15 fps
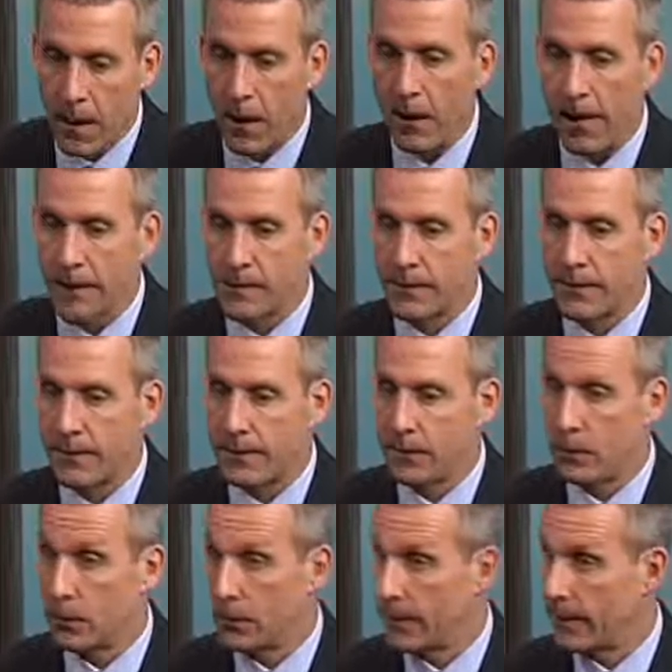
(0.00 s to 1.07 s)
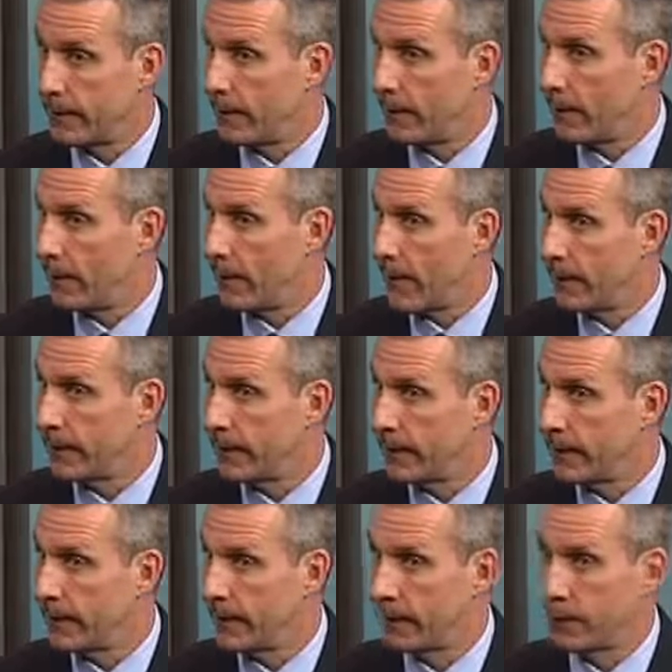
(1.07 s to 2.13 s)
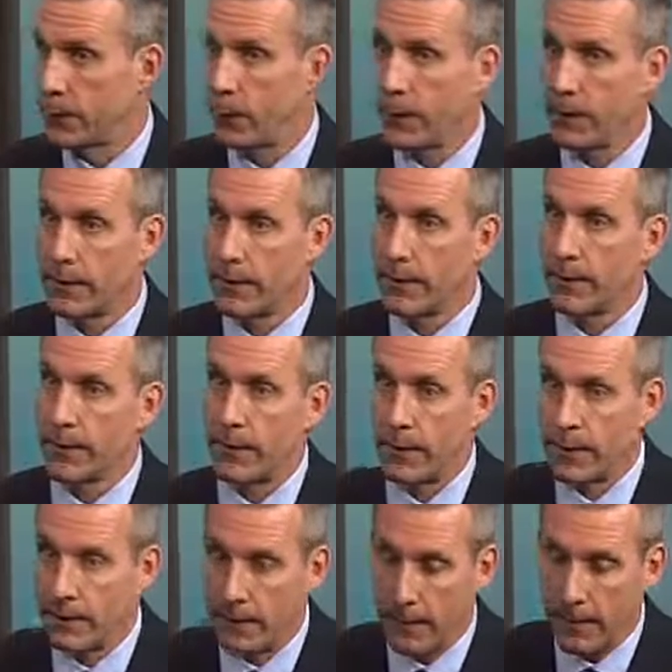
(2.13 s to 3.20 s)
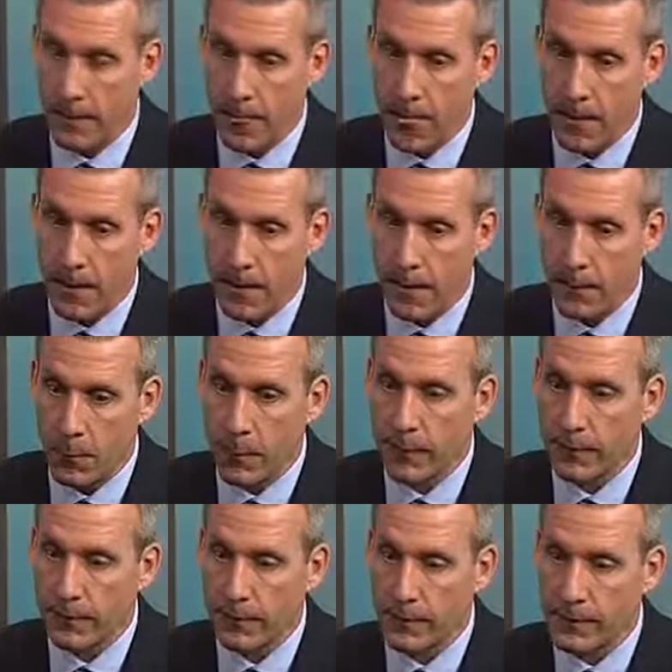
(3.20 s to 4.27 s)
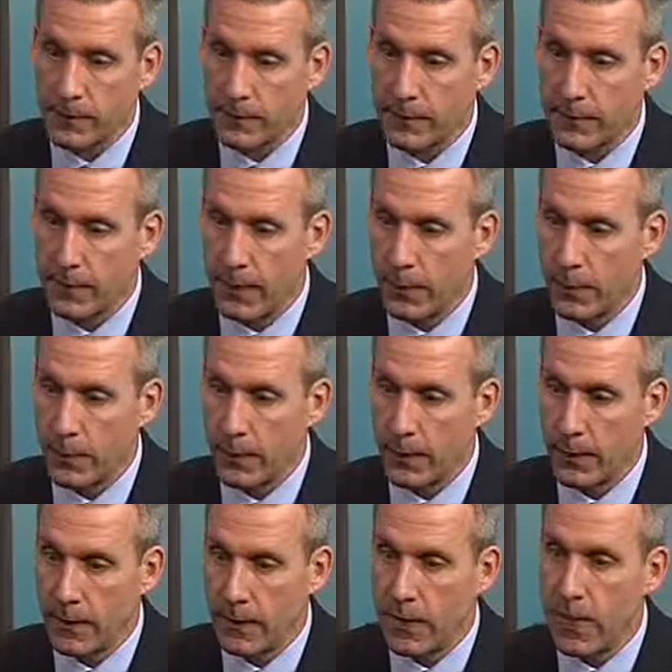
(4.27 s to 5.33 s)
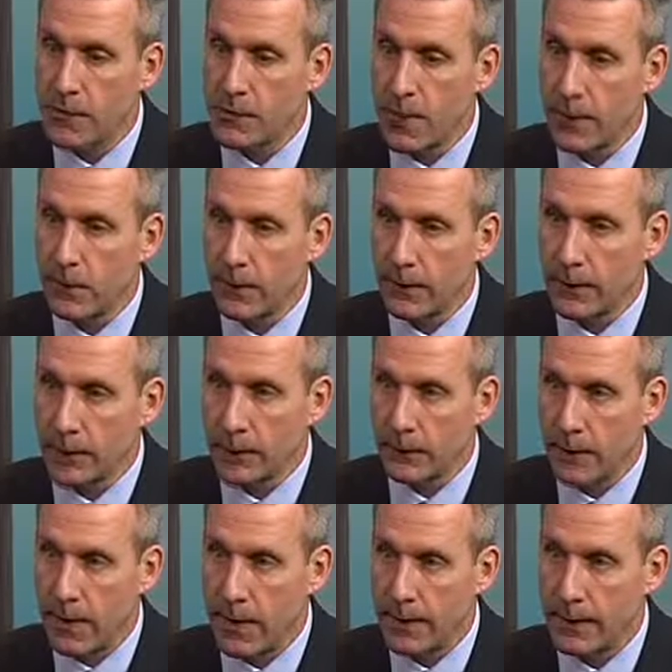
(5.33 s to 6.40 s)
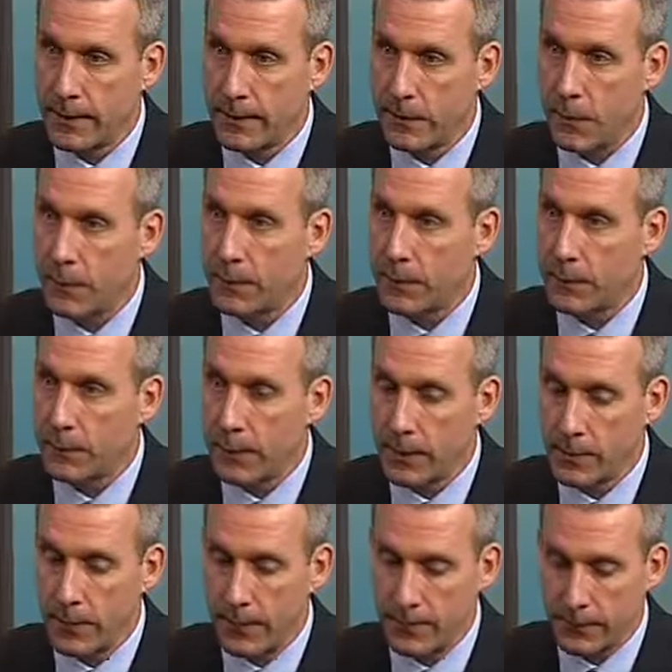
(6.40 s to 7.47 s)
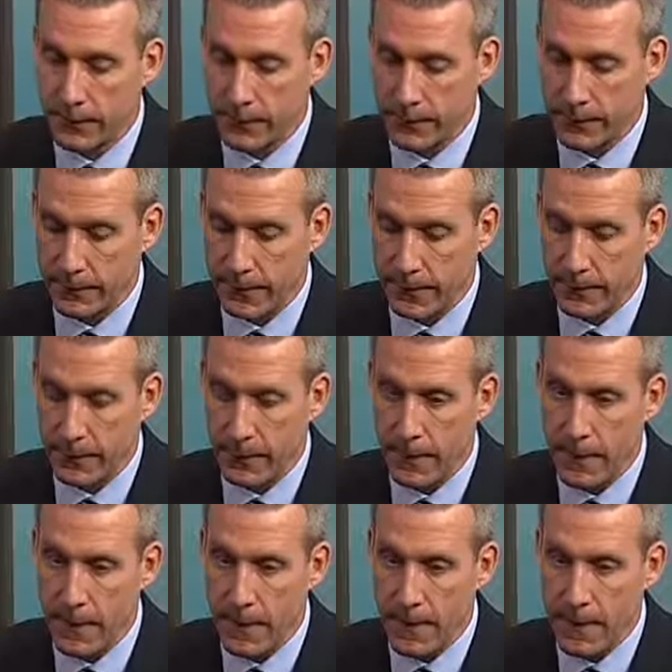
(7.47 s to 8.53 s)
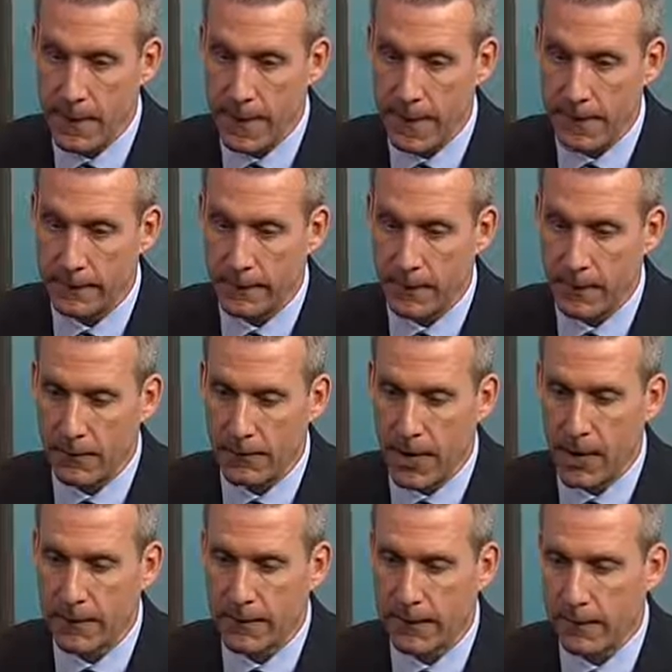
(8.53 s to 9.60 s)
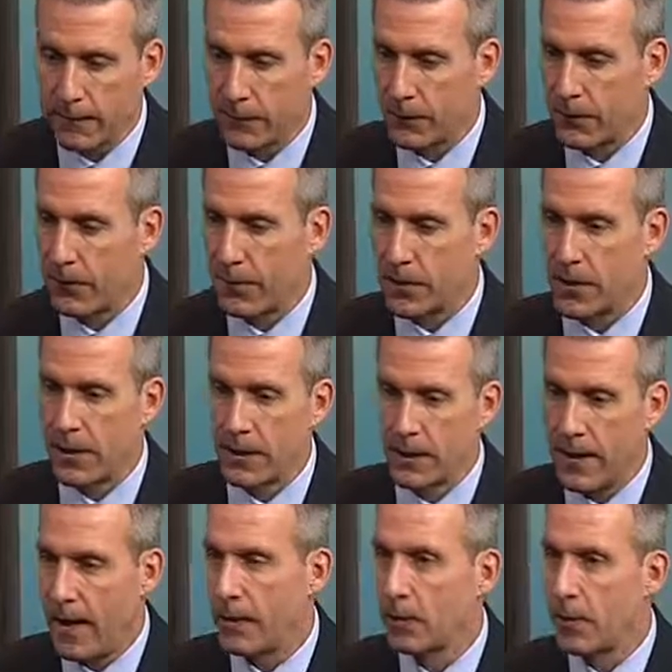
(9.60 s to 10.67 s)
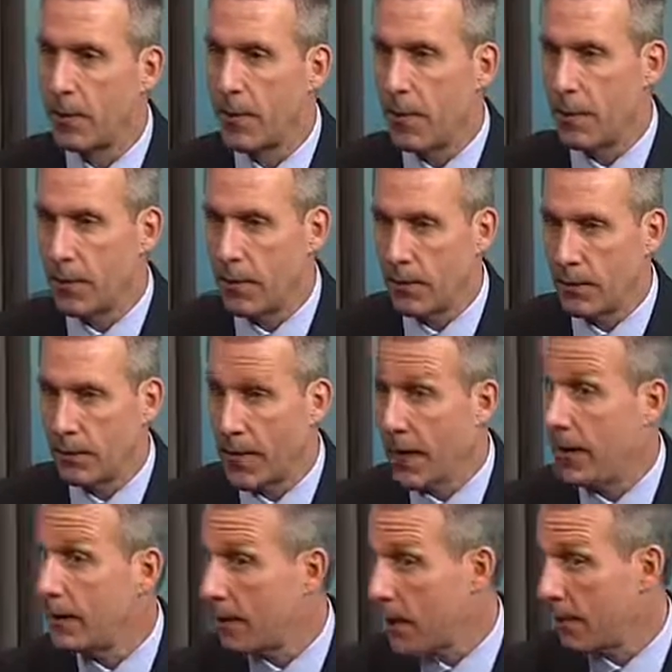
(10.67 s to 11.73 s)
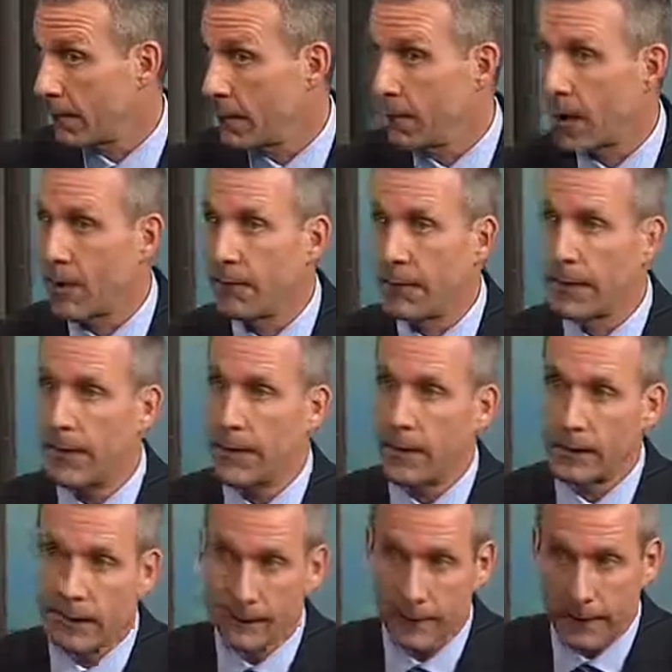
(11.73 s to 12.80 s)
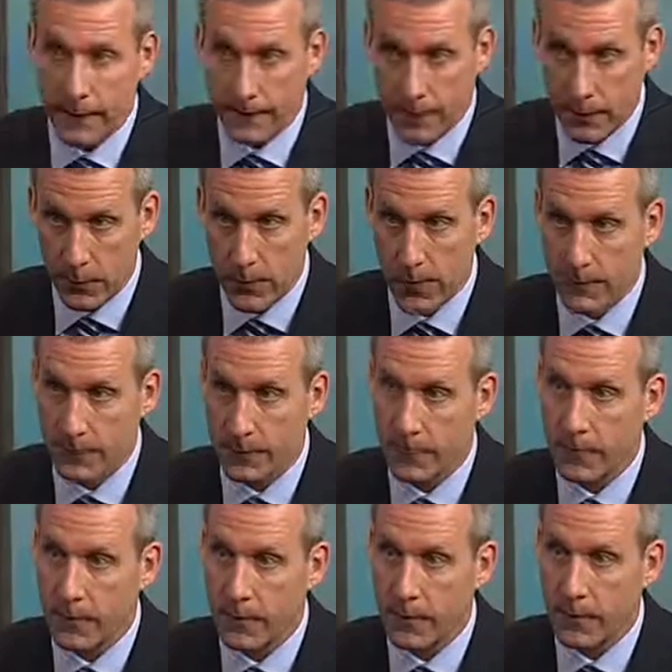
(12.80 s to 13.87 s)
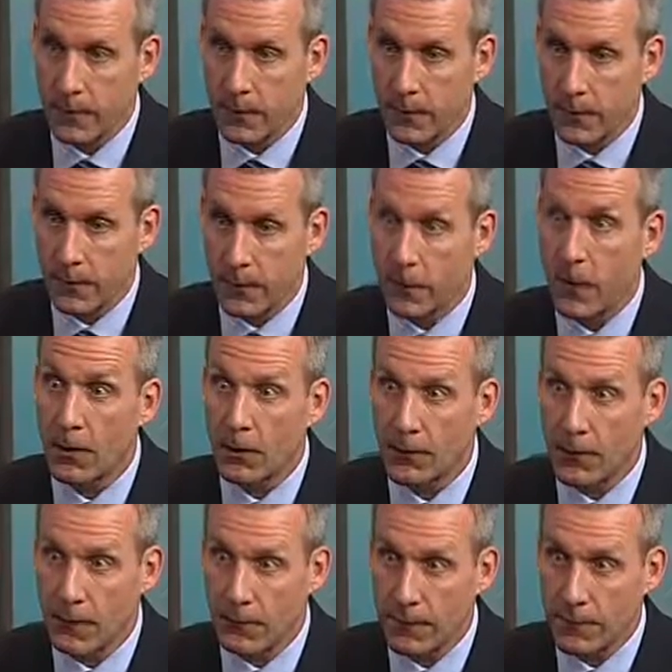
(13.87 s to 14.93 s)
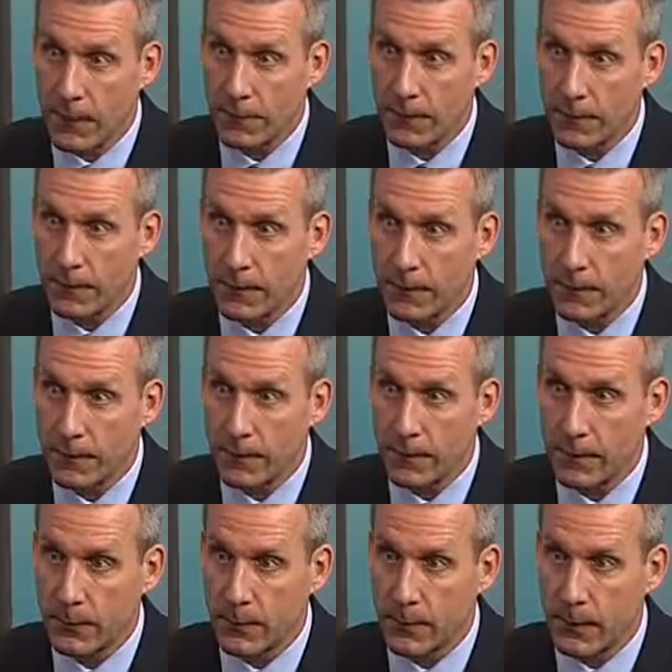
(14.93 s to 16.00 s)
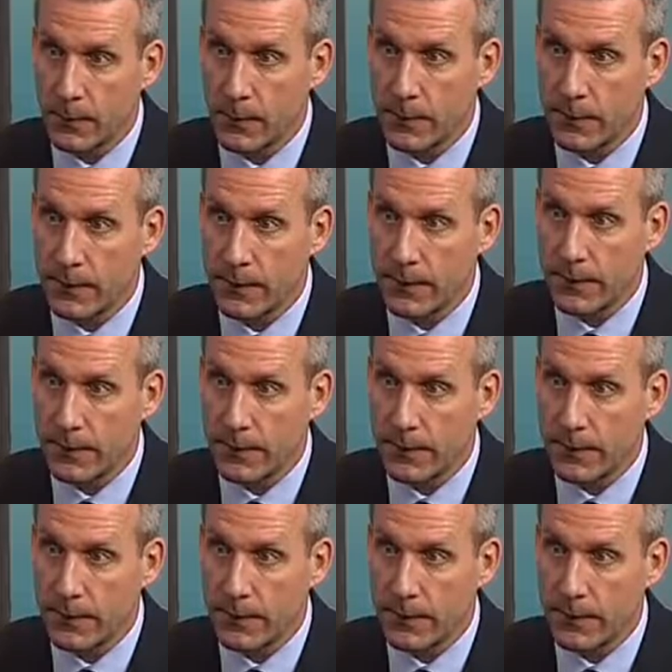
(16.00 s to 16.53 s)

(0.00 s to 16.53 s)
Our agency utilizes volunteers as well as some of the organizations that we contract with to provide neat home and community-based services out there. And volunteers are such an integral part of any not-for-profit, and I learned today that you guys are the largest not-for-profit dealing with Alzheimer's